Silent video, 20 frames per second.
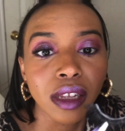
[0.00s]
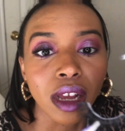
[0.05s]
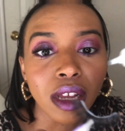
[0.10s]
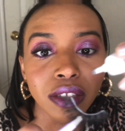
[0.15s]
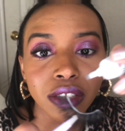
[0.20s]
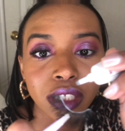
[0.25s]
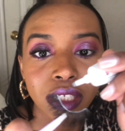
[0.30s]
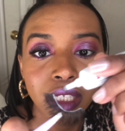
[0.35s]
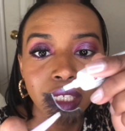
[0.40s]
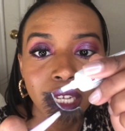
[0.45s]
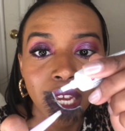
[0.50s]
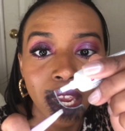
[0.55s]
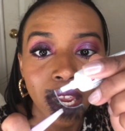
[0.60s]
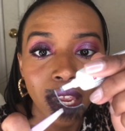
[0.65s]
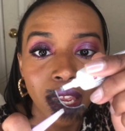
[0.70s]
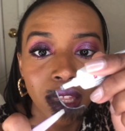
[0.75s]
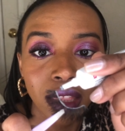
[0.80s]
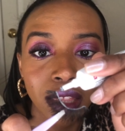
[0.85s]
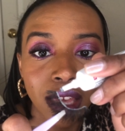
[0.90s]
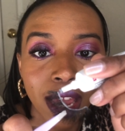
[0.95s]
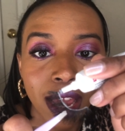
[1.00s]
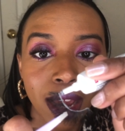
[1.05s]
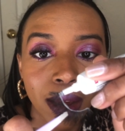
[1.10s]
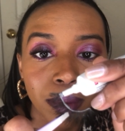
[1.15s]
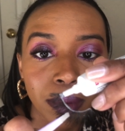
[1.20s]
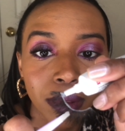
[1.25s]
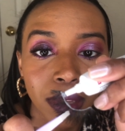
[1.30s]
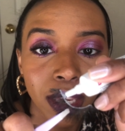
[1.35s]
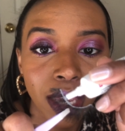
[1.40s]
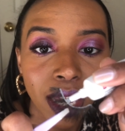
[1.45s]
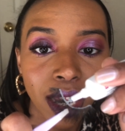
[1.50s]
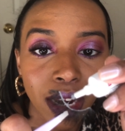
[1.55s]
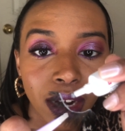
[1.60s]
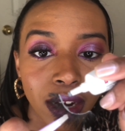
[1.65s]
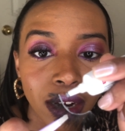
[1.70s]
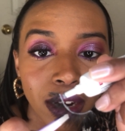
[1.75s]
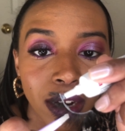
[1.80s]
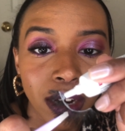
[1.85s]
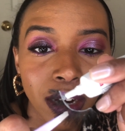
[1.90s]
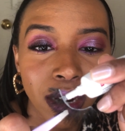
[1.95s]
I'll just take the
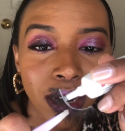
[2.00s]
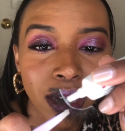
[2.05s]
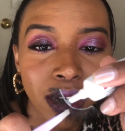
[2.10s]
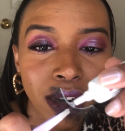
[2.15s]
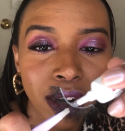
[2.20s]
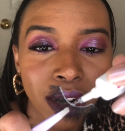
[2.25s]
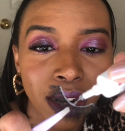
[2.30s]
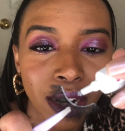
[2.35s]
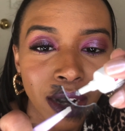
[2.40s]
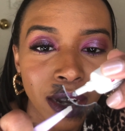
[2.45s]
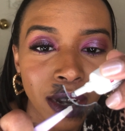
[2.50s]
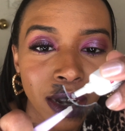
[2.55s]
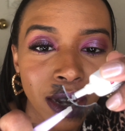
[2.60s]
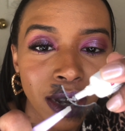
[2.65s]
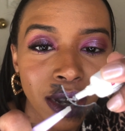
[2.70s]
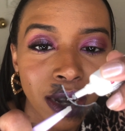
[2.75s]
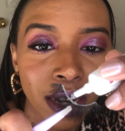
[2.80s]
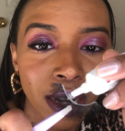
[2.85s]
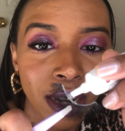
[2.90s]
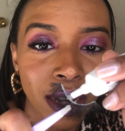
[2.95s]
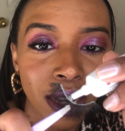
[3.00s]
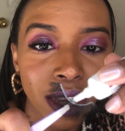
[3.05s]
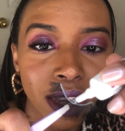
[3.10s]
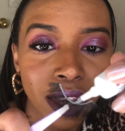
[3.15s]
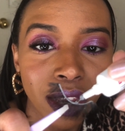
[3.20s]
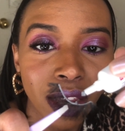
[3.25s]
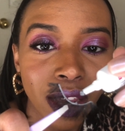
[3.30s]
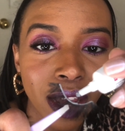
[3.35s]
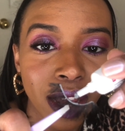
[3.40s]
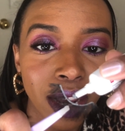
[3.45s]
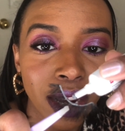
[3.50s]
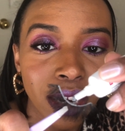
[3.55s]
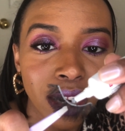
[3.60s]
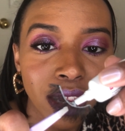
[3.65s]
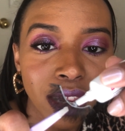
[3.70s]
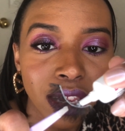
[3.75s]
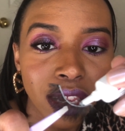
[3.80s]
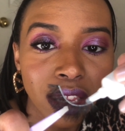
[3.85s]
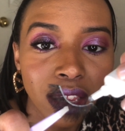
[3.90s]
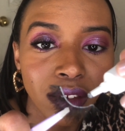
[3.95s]
applicator and kind of
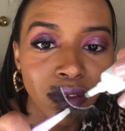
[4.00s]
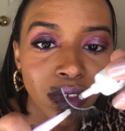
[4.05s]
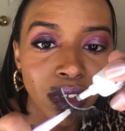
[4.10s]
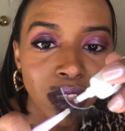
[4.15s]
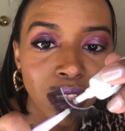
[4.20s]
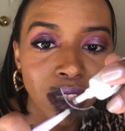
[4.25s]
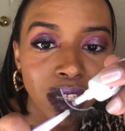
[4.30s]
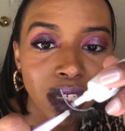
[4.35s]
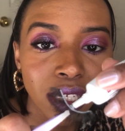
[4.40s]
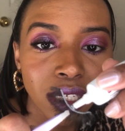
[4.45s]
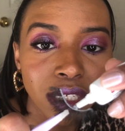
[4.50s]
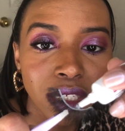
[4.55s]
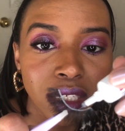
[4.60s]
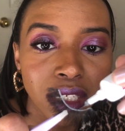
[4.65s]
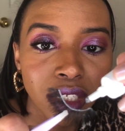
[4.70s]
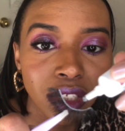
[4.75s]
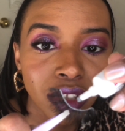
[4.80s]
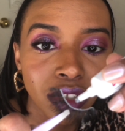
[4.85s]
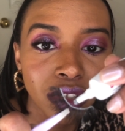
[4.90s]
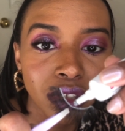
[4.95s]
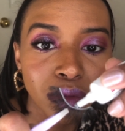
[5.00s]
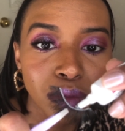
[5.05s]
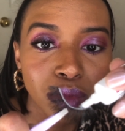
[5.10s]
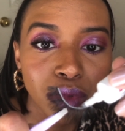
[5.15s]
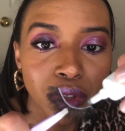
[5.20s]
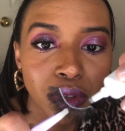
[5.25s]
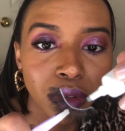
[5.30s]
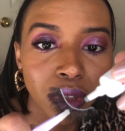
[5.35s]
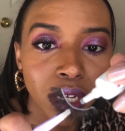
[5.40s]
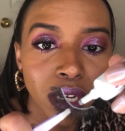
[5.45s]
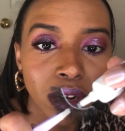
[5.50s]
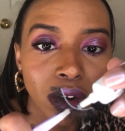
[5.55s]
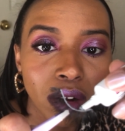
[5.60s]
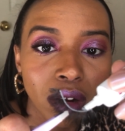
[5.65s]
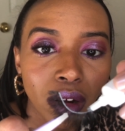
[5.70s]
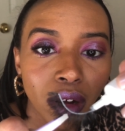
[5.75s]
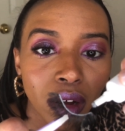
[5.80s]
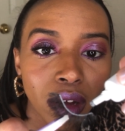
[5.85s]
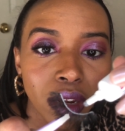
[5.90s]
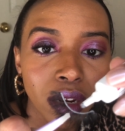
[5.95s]
evenly distribute it
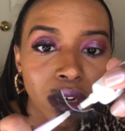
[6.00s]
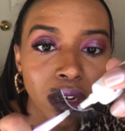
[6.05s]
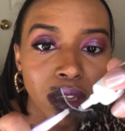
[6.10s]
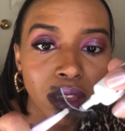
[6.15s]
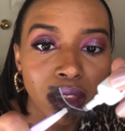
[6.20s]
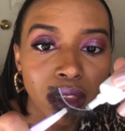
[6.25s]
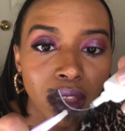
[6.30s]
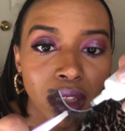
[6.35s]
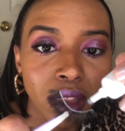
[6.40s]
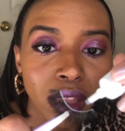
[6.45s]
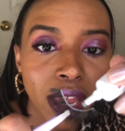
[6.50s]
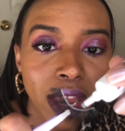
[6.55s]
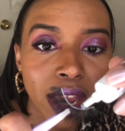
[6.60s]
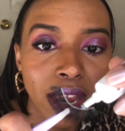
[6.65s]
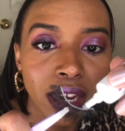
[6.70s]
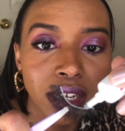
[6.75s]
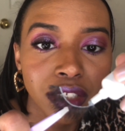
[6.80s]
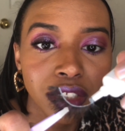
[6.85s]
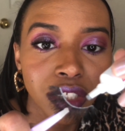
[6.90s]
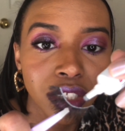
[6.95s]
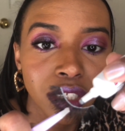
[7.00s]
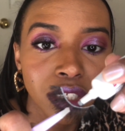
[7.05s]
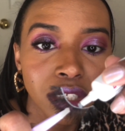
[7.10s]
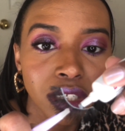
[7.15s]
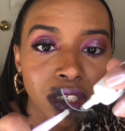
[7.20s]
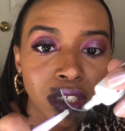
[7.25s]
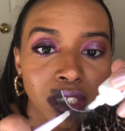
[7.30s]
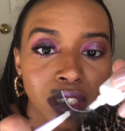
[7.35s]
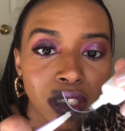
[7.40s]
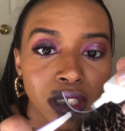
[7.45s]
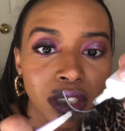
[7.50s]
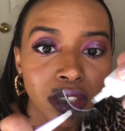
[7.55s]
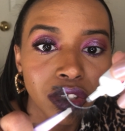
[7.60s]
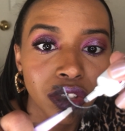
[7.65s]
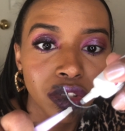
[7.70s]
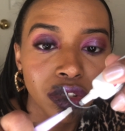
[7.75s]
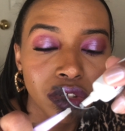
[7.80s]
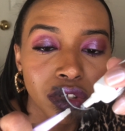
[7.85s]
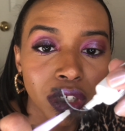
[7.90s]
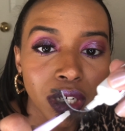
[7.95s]
on the lash
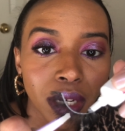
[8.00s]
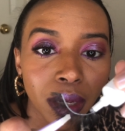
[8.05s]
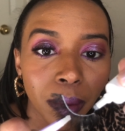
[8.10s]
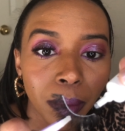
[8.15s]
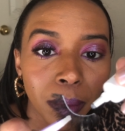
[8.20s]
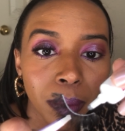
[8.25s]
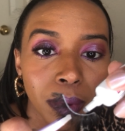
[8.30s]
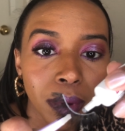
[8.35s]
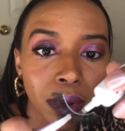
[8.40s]
strip.